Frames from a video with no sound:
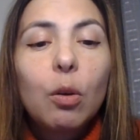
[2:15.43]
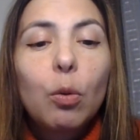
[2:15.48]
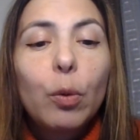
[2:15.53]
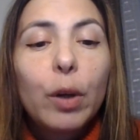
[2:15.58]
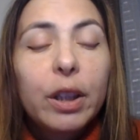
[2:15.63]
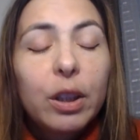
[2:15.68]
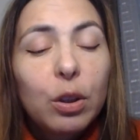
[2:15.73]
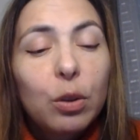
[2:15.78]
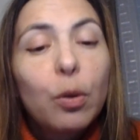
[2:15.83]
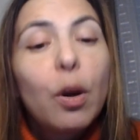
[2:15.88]

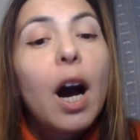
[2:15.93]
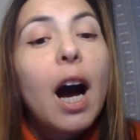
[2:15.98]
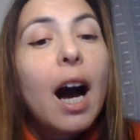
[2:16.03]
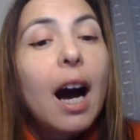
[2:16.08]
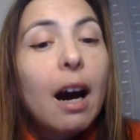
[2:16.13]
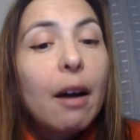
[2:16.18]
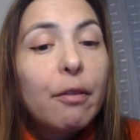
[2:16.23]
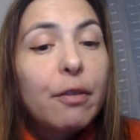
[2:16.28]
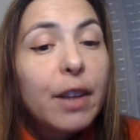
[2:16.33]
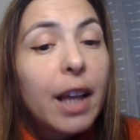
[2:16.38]
when you
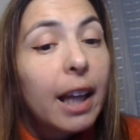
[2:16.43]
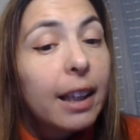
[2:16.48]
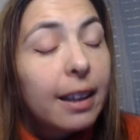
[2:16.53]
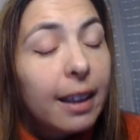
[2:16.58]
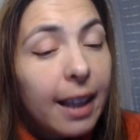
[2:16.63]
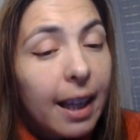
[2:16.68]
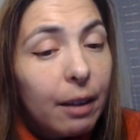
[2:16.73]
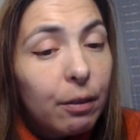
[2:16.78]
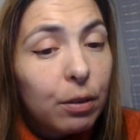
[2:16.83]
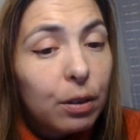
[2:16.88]
have that
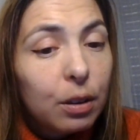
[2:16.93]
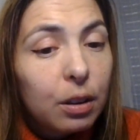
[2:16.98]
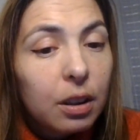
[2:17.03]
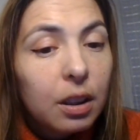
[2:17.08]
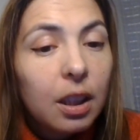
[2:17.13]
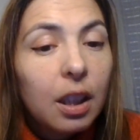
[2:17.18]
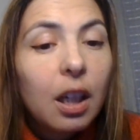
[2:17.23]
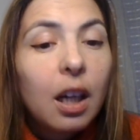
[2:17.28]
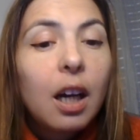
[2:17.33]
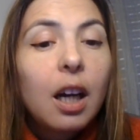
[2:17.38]
level,